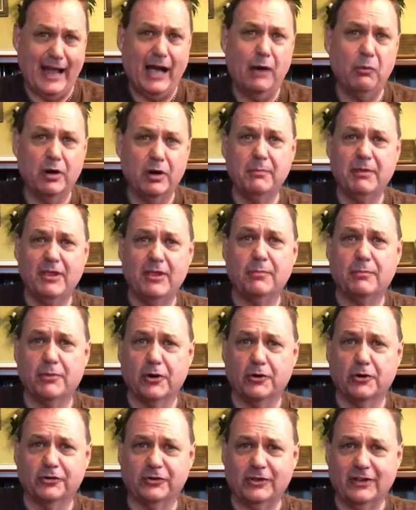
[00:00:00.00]
I want to be the
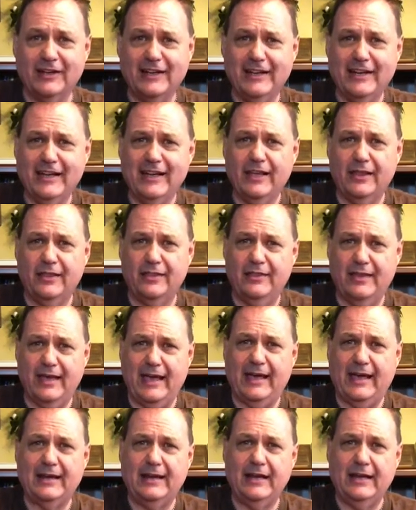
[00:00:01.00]
person
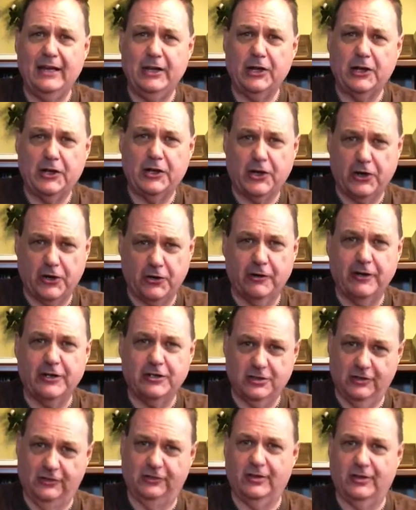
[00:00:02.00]
that
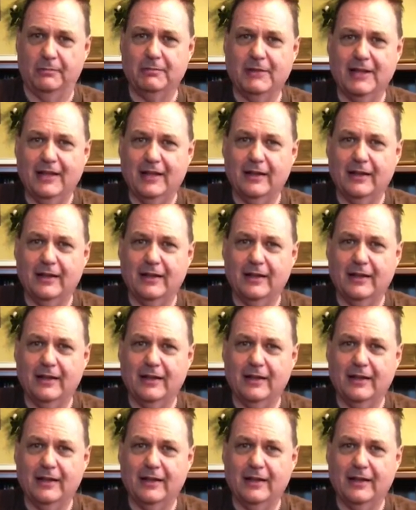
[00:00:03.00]
encourages them,